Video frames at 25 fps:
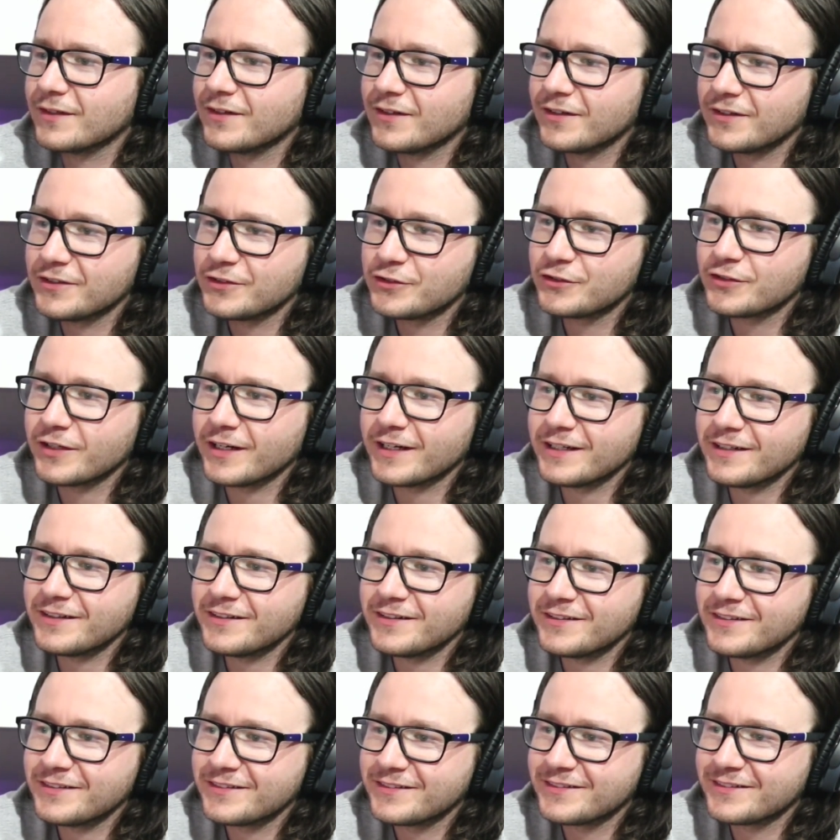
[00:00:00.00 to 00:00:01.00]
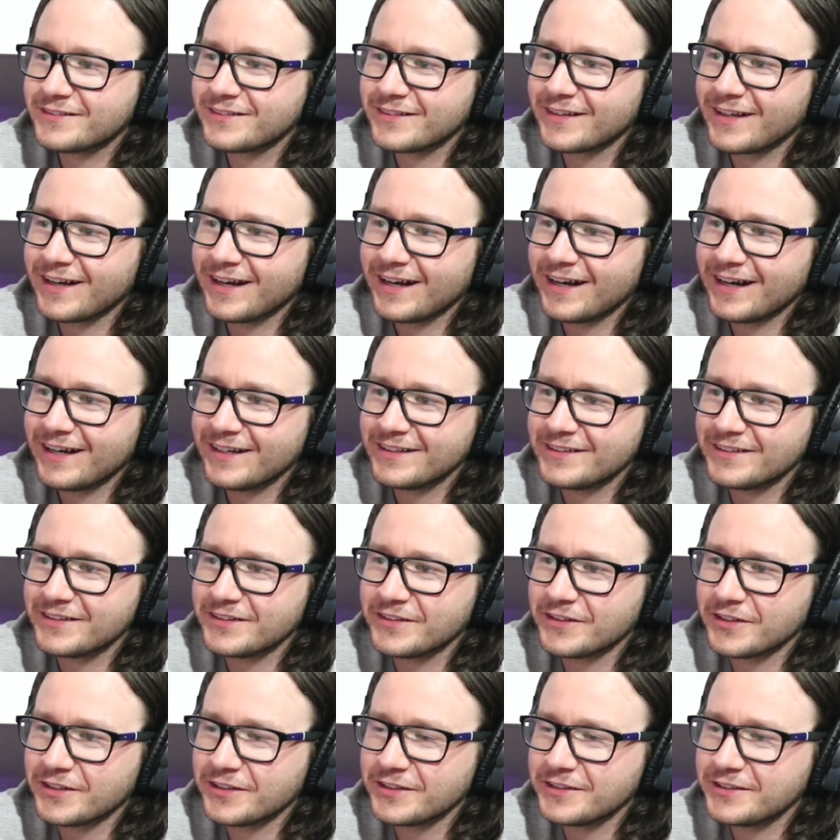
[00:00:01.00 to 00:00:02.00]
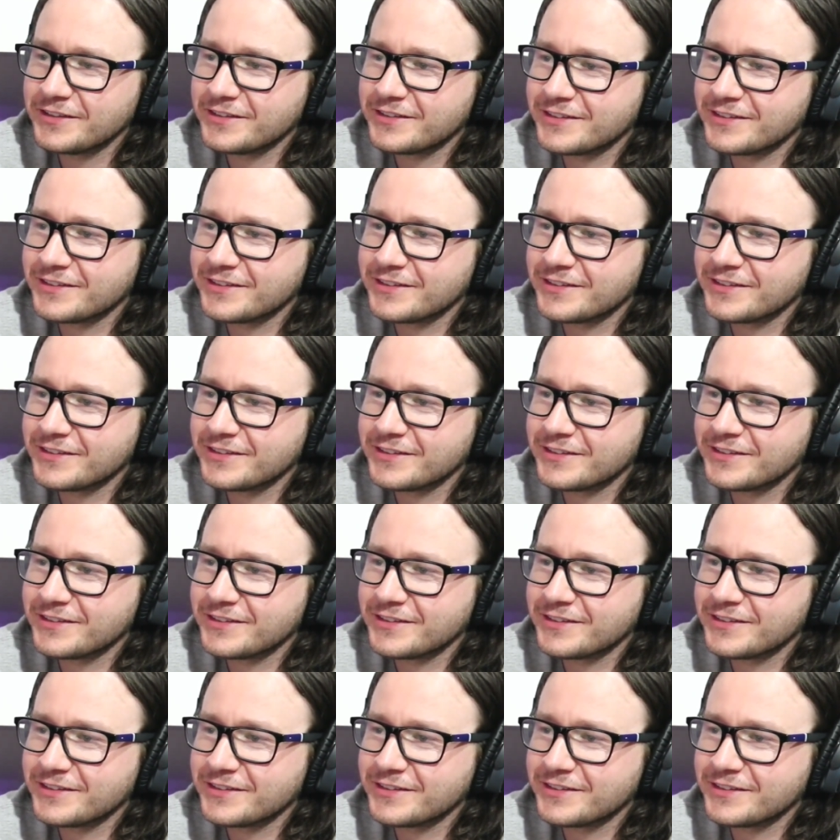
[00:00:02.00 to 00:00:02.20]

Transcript: Oh, he's trying to hide the noise.